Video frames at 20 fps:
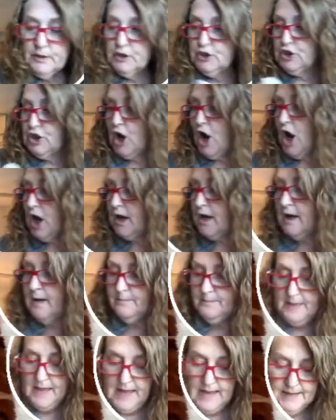chalk
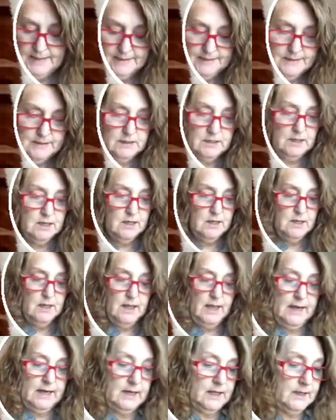paste,
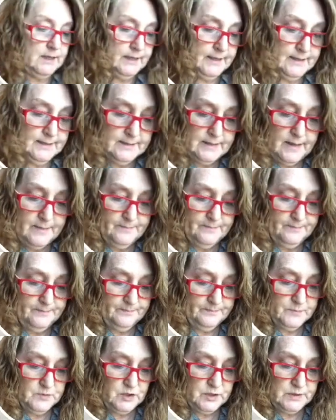and it cleans up
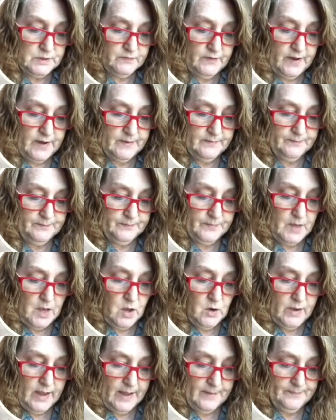just fine.
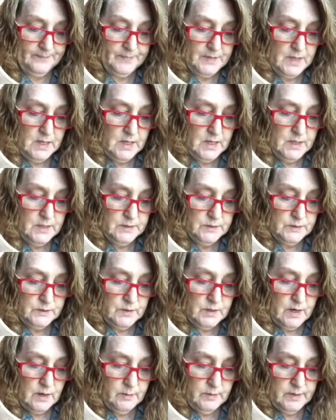Okay, so
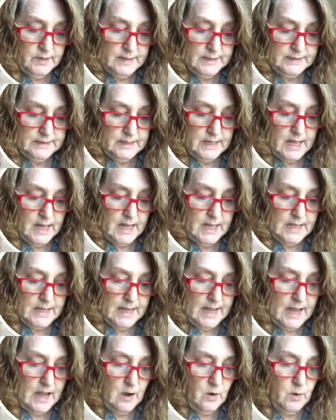now we're going to take
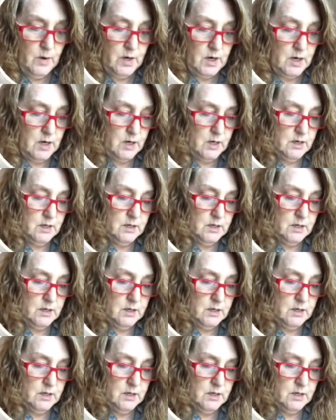our